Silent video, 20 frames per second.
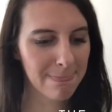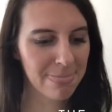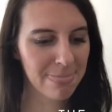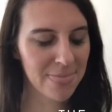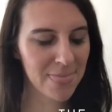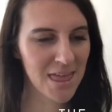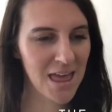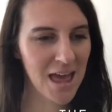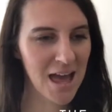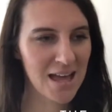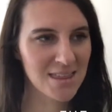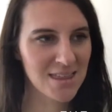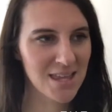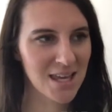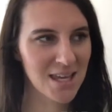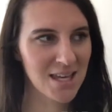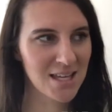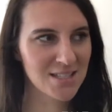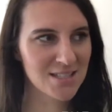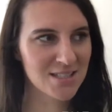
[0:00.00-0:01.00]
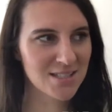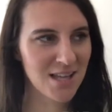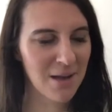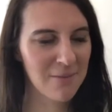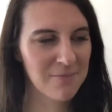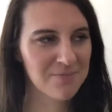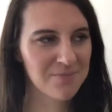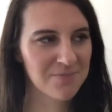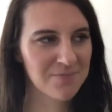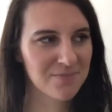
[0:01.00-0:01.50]
yeah, I think it's
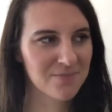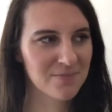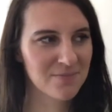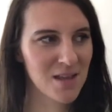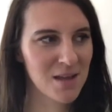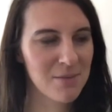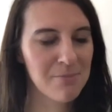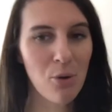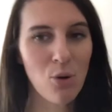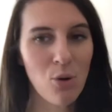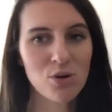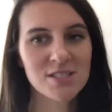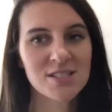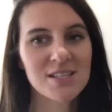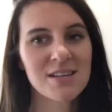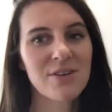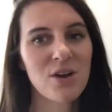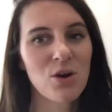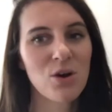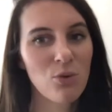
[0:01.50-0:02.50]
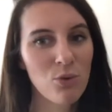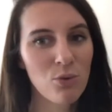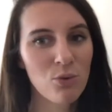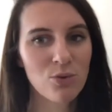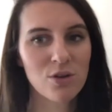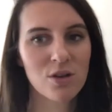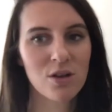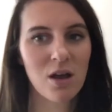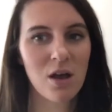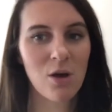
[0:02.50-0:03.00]
important to give it
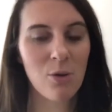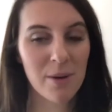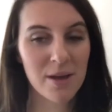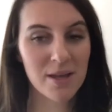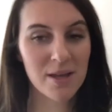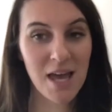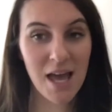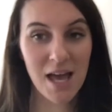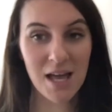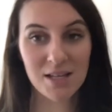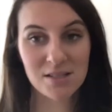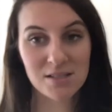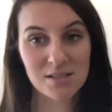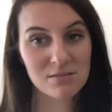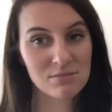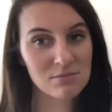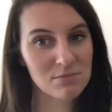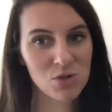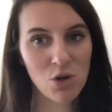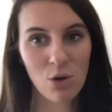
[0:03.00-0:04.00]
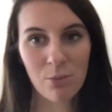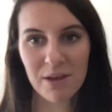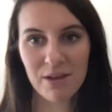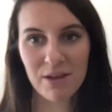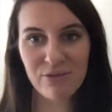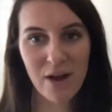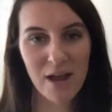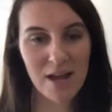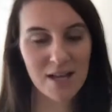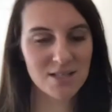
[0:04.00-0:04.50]
all you go. But yes, not be
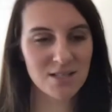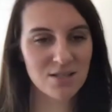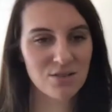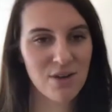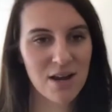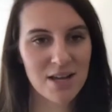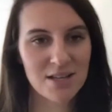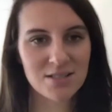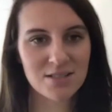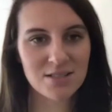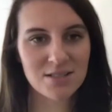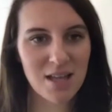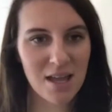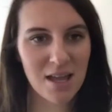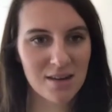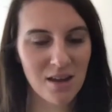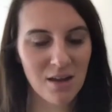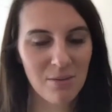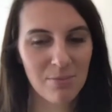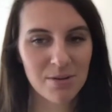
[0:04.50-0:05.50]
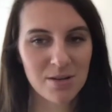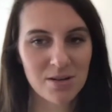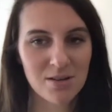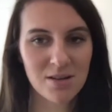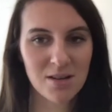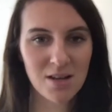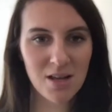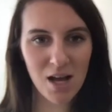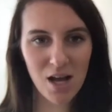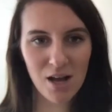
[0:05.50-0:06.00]
afraid to race and stand up and
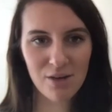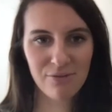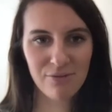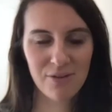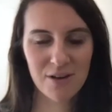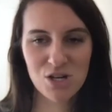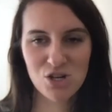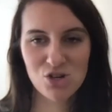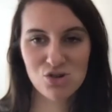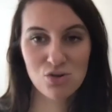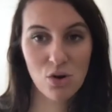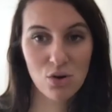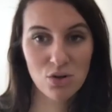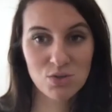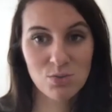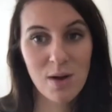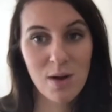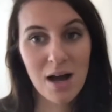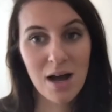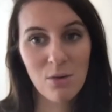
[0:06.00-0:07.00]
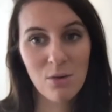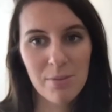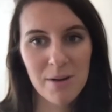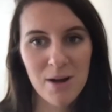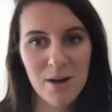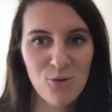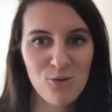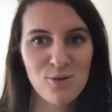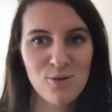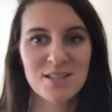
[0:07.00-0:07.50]
finish strong as well. But
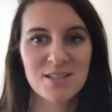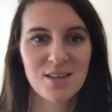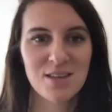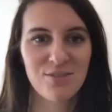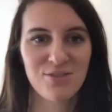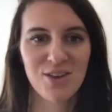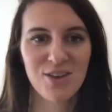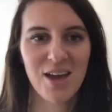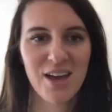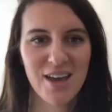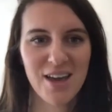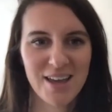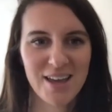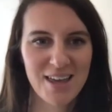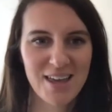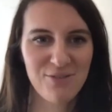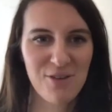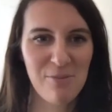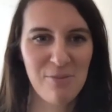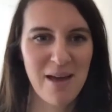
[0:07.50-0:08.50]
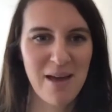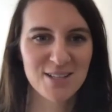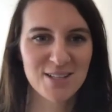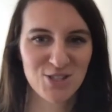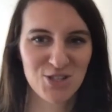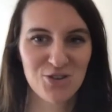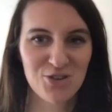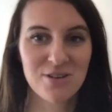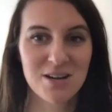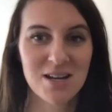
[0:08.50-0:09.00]
always give your best
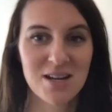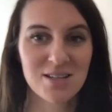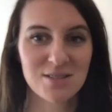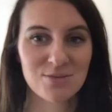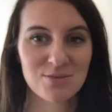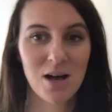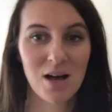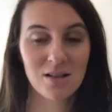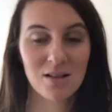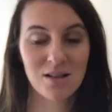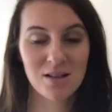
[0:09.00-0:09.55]
during it as well.